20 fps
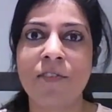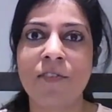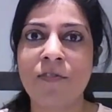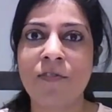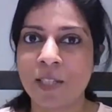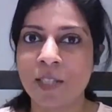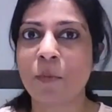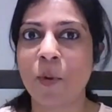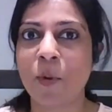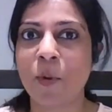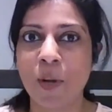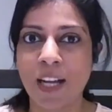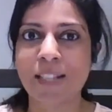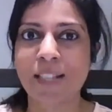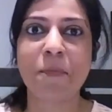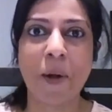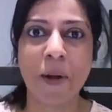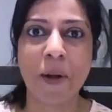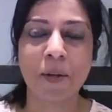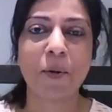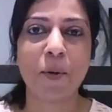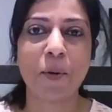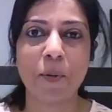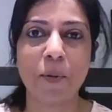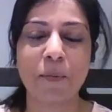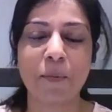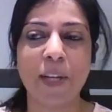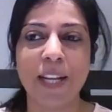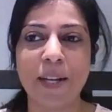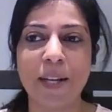Facebook expat
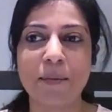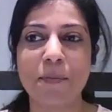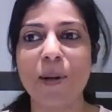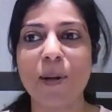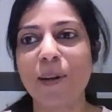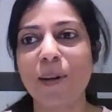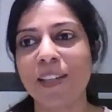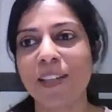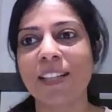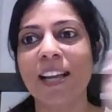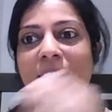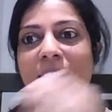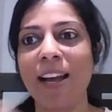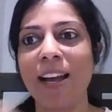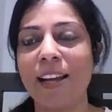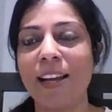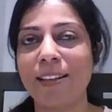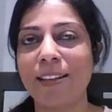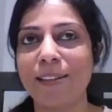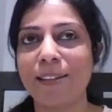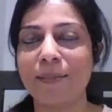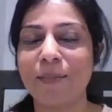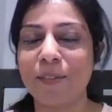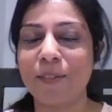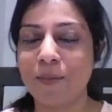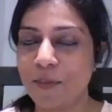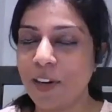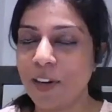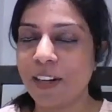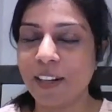group here in Mérida, and
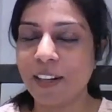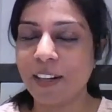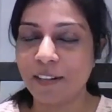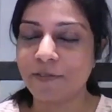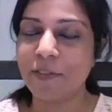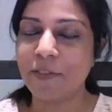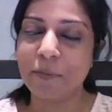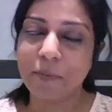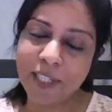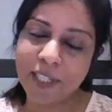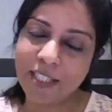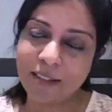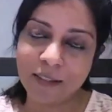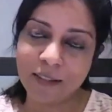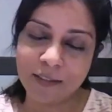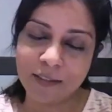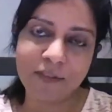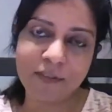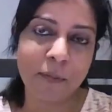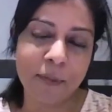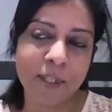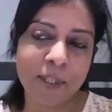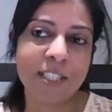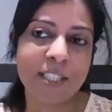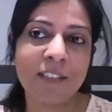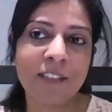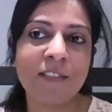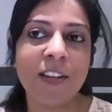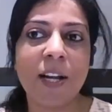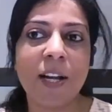very
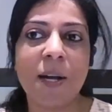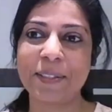informative.